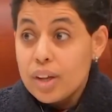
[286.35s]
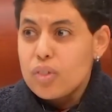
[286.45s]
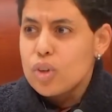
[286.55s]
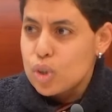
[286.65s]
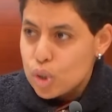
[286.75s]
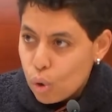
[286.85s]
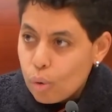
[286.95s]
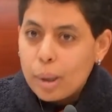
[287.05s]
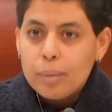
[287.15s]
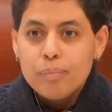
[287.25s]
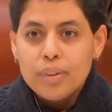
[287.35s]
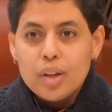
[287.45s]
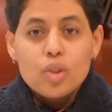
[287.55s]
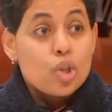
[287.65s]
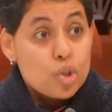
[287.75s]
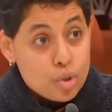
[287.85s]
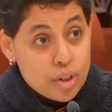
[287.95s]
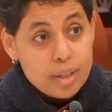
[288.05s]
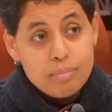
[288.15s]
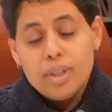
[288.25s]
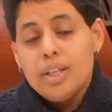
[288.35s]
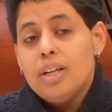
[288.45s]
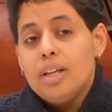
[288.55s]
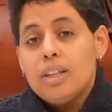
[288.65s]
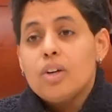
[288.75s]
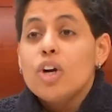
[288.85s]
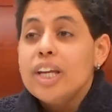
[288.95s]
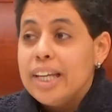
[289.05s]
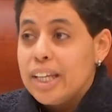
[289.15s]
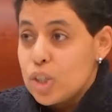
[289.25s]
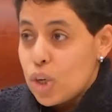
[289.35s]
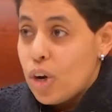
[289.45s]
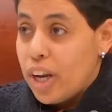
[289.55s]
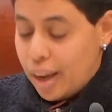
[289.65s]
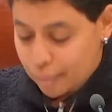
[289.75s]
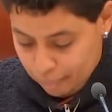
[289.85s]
their trauma, their dream, their healing journey.